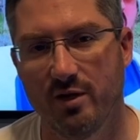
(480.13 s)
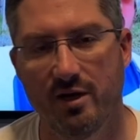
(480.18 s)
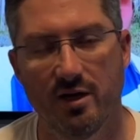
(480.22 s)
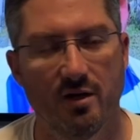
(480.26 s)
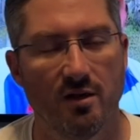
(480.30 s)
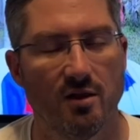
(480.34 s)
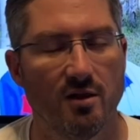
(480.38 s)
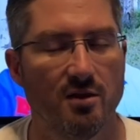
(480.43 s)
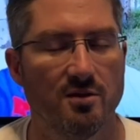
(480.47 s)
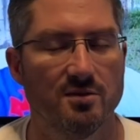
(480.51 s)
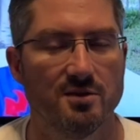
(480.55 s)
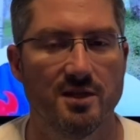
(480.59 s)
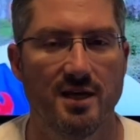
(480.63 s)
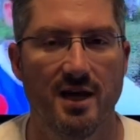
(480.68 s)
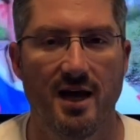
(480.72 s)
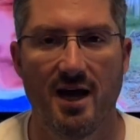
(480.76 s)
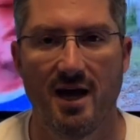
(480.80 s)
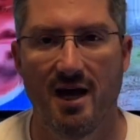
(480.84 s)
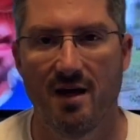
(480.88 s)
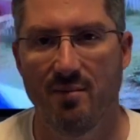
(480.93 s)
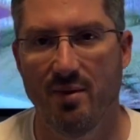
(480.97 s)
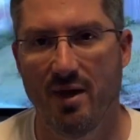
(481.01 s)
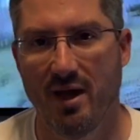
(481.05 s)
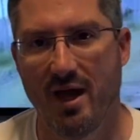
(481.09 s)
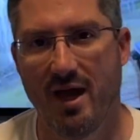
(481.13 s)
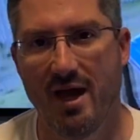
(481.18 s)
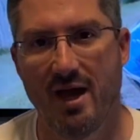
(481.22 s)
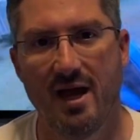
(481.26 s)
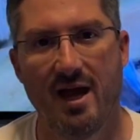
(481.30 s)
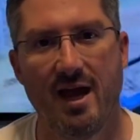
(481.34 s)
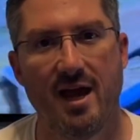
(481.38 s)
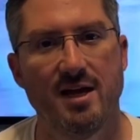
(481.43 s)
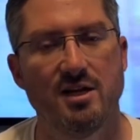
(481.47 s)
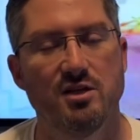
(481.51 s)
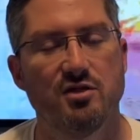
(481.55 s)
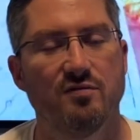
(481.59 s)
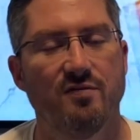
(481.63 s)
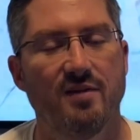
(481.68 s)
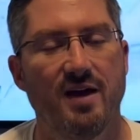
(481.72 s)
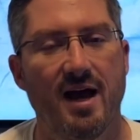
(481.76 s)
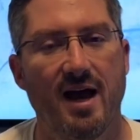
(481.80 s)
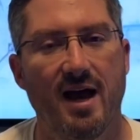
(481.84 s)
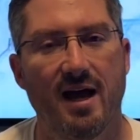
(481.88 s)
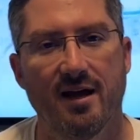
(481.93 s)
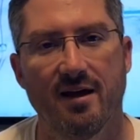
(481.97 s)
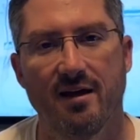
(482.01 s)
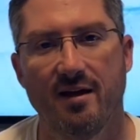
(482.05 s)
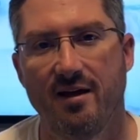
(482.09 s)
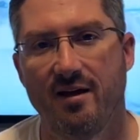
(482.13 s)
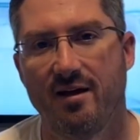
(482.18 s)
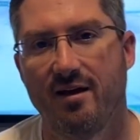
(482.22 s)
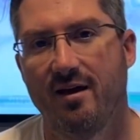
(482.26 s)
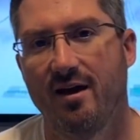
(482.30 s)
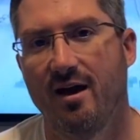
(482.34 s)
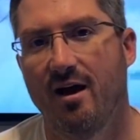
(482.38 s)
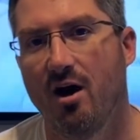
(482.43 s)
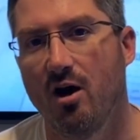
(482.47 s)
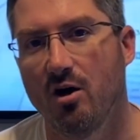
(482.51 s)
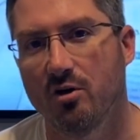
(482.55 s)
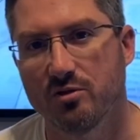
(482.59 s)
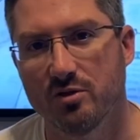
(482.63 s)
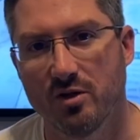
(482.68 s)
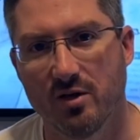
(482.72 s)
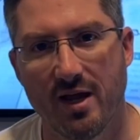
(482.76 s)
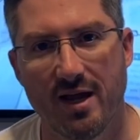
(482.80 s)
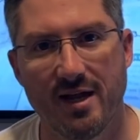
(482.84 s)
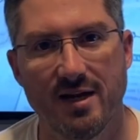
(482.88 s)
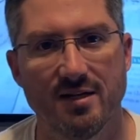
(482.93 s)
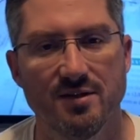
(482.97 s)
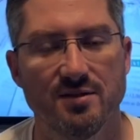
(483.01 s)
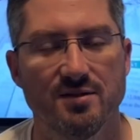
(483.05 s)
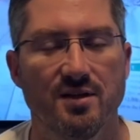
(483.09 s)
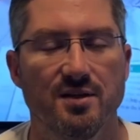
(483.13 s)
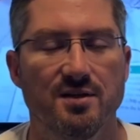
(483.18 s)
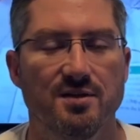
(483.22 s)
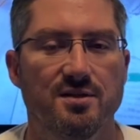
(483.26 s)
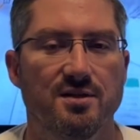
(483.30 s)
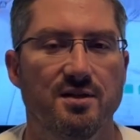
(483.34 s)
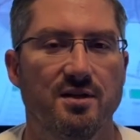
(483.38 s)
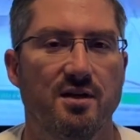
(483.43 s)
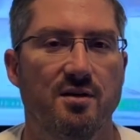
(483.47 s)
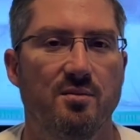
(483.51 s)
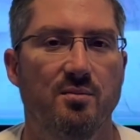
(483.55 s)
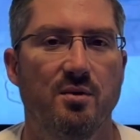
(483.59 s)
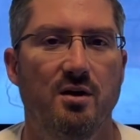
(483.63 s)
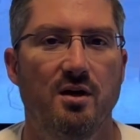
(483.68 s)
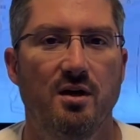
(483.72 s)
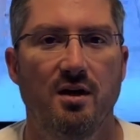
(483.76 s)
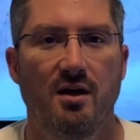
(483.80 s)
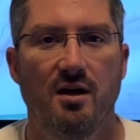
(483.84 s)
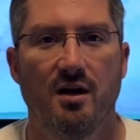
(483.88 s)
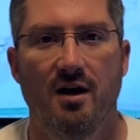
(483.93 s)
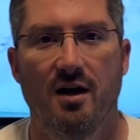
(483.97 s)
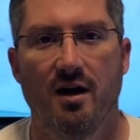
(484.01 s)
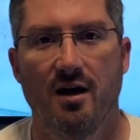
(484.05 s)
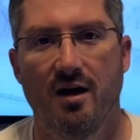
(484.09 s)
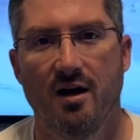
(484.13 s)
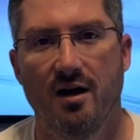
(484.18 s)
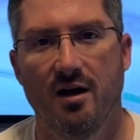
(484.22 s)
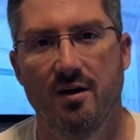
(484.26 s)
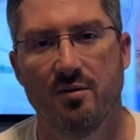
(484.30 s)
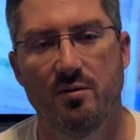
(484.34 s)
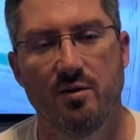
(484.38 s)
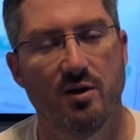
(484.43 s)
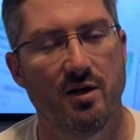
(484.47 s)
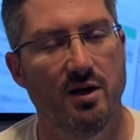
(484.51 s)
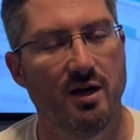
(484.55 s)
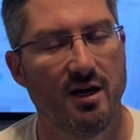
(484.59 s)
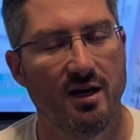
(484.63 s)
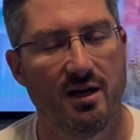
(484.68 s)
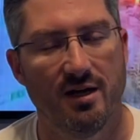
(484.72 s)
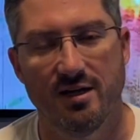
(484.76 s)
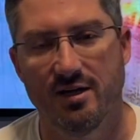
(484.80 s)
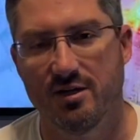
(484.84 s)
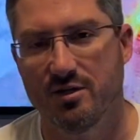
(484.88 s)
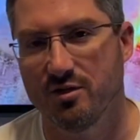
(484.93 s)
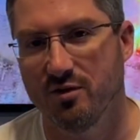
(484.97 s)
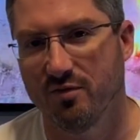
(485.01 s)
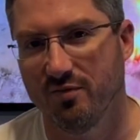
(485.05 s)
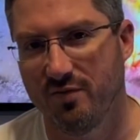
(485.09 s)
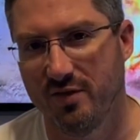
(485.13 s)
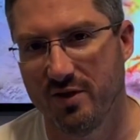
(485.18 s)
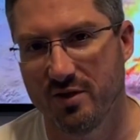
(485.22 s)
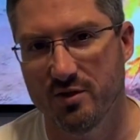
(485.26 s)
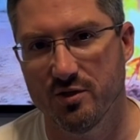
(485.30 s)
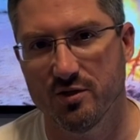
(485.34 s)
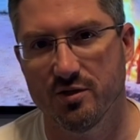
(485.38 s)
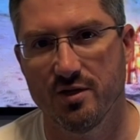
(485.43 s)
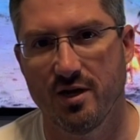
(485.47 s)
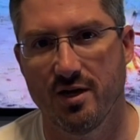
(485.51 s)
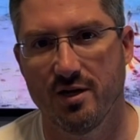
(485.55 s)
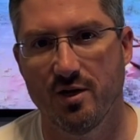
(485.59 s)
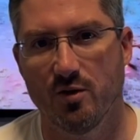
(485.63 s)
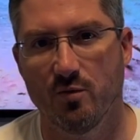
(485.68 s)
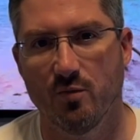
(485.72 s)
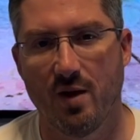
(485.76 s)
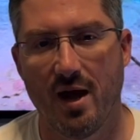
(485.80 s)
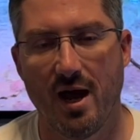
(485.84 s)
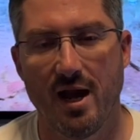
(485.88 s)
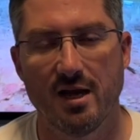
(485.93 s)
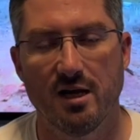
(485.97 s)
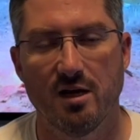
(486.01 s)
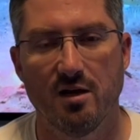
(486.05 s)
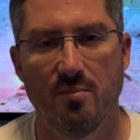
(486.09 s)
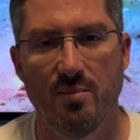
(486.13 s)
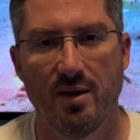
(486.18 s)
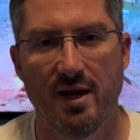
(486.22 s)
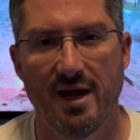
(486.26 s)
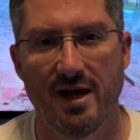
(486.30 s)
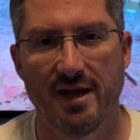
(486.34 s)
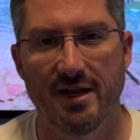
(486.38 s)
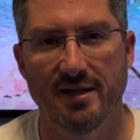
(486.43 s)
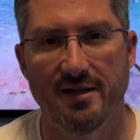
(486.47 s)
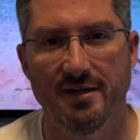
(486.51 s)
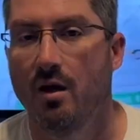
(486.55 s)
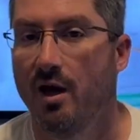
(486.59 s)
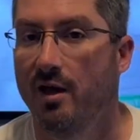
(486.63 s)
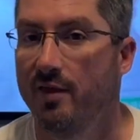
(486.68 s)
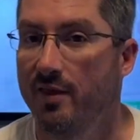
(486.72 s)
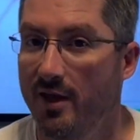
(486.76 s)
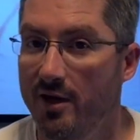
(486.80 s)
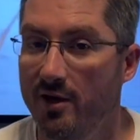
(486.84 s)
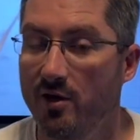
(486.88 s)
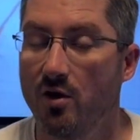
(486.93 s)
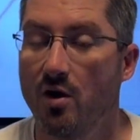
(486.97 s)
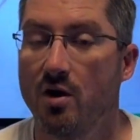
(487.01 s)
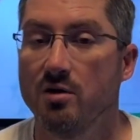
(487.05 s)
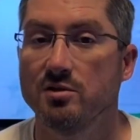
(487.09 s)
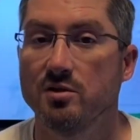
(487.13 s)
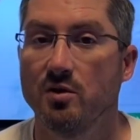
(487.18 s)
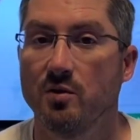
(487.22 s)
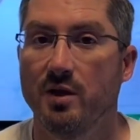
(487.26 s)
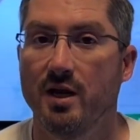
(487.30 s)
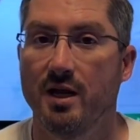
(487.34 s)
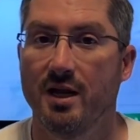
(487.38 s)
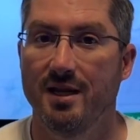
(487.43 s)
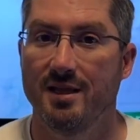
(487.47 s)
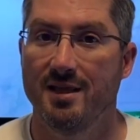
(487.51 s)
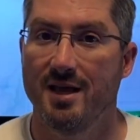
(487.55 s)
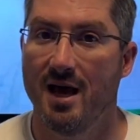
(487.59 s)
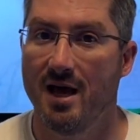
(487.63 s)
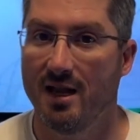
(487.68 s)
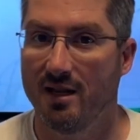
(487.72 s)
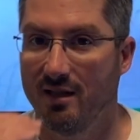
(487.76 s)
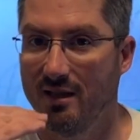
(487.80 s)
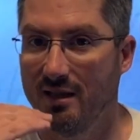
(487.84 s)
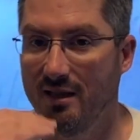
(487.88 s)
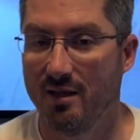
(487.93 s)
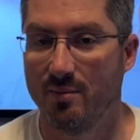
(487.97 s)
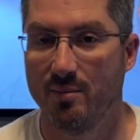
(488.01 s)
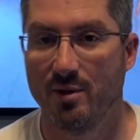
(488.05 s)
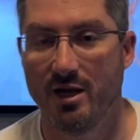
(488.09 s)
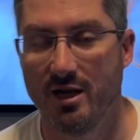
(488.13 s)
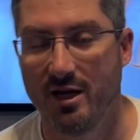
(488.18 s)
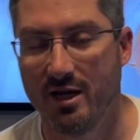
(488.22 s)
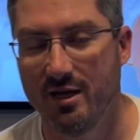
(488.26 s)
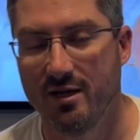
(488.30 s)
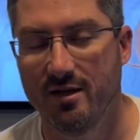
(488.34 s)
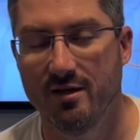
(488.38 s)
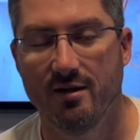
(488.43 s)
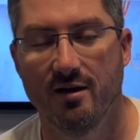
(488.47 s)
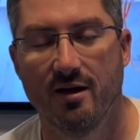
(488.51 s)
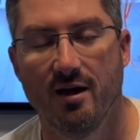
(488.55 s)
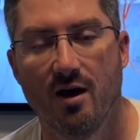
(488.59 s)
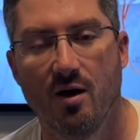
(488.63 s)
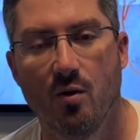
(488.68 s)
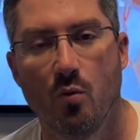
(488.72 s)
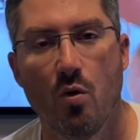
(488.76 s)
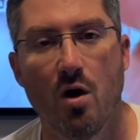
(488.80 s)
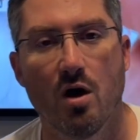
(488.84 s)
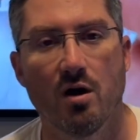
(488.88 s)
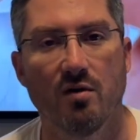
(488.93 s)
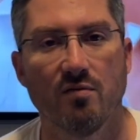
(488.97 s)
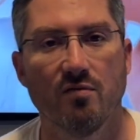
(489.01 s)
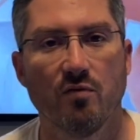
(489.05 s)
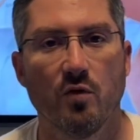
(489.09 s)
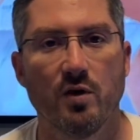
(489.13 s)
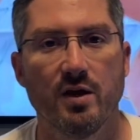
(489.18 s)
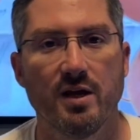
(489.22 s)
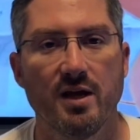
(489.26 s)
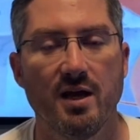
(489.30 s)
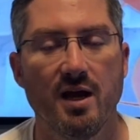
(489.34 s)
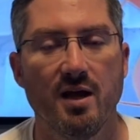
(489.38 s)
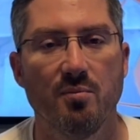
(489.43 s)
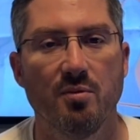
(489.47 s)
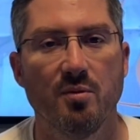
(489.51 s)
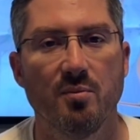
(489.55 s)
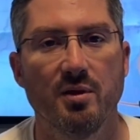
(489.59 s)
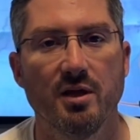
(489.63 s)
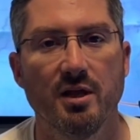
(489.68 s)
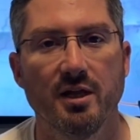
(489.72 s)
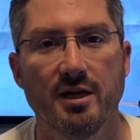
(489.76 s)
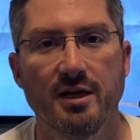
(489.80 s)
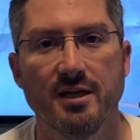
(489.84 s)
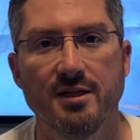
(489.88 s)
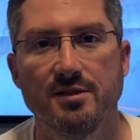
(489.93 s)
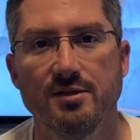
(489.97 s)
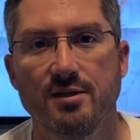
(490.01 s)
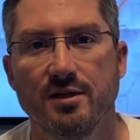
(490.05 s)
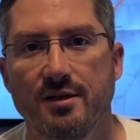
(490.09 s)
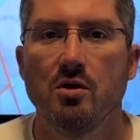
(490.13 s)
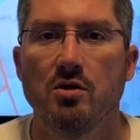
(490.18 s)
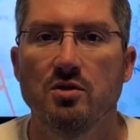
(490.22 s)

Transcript: enclosed cab, HVAC, alternating system, you're getting additional features on your Ride Command, and then you're also getting that limited water fording capabilities.